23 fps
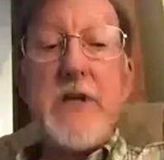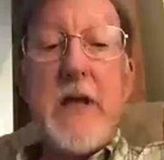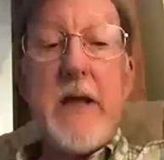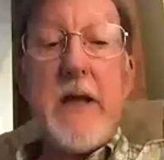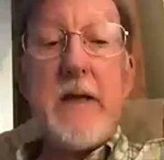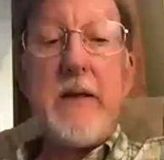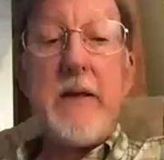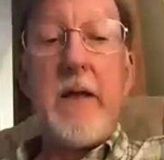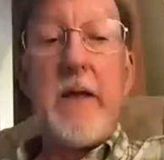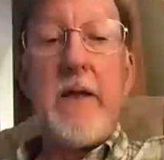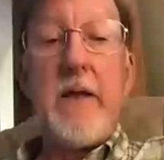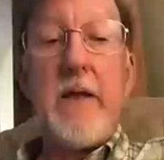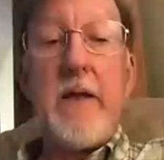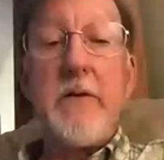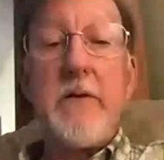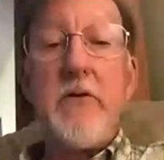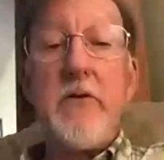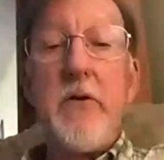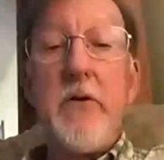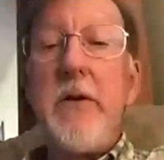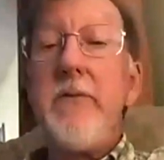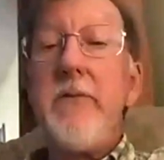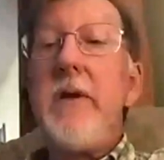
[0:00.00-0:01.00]
and good
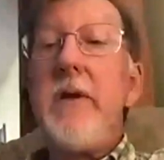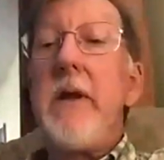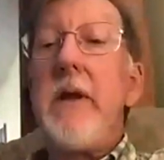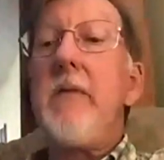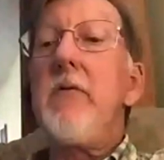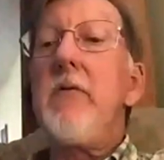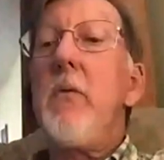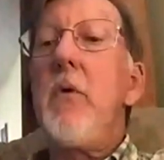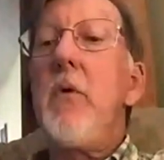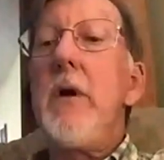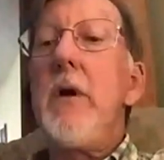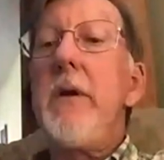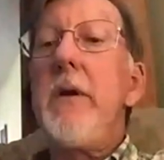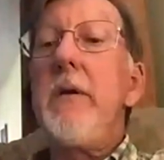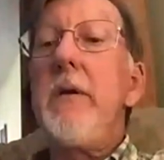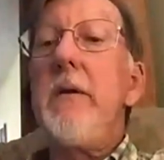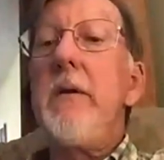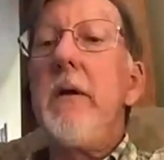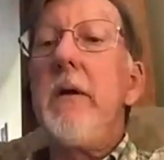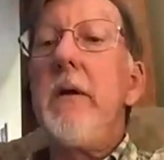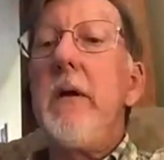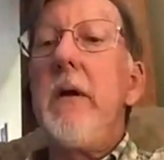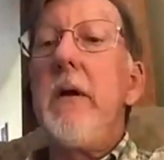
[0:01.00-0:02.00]
evening, everyone.
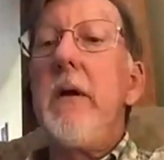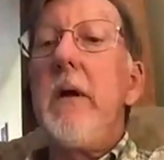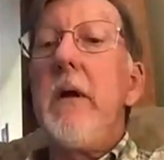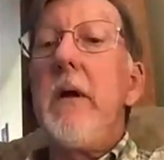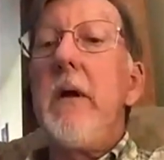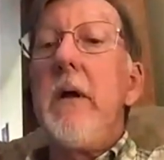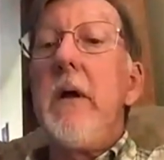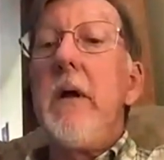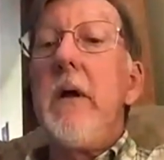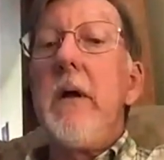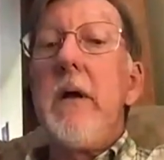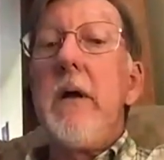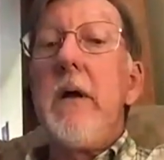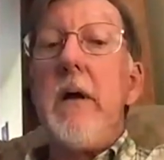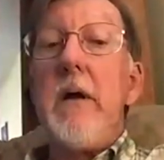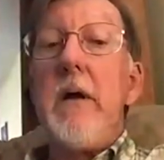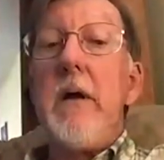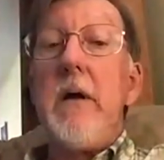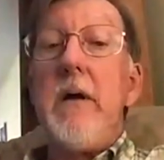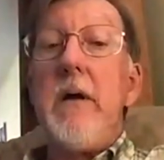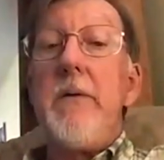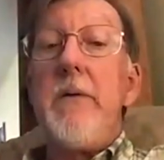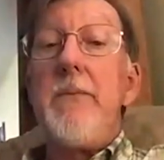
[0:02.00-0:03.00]

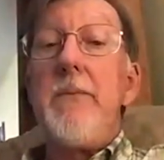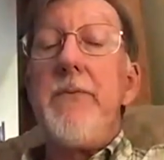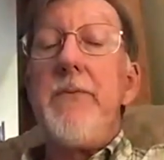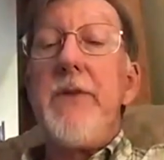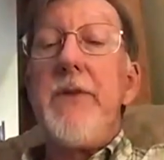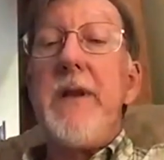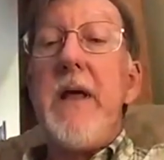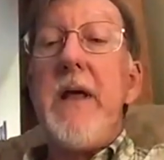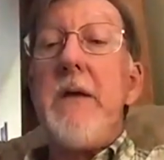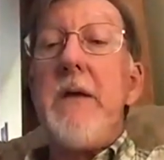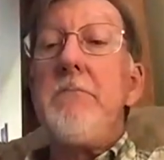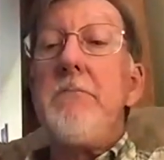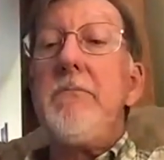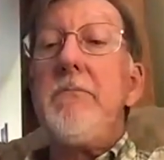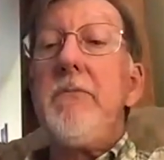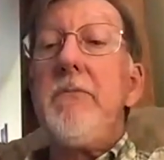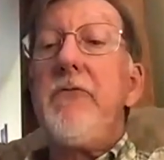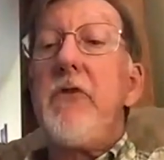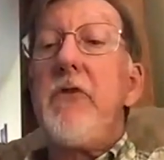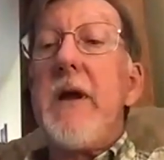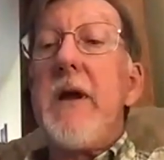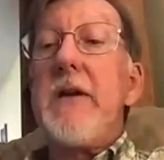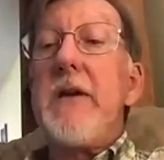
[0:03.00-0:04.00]
The name
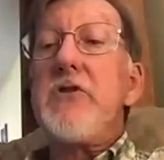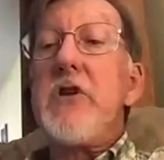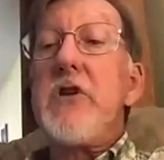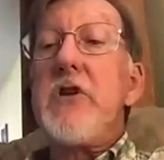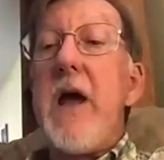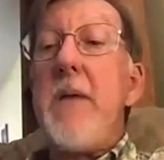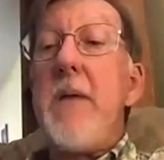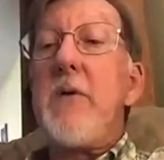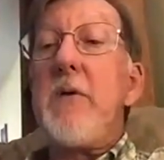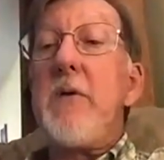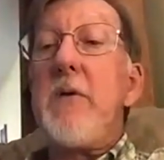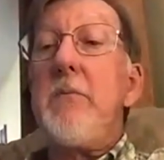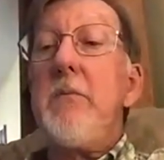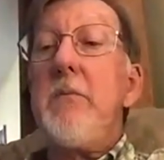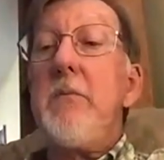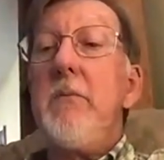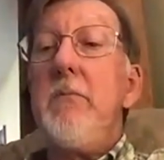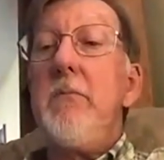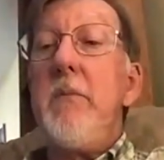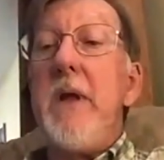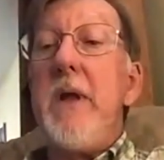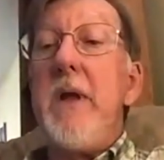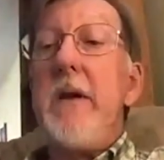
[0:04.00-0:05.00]
Frank Chapman
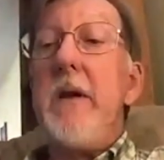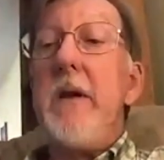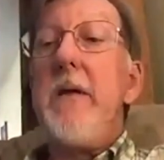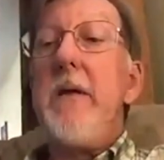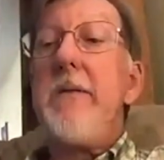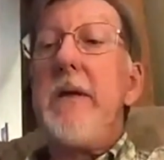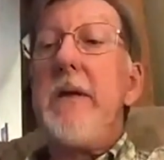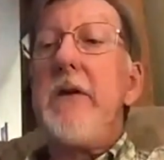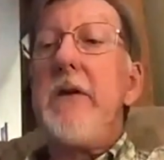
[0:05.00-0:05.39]
meant nothing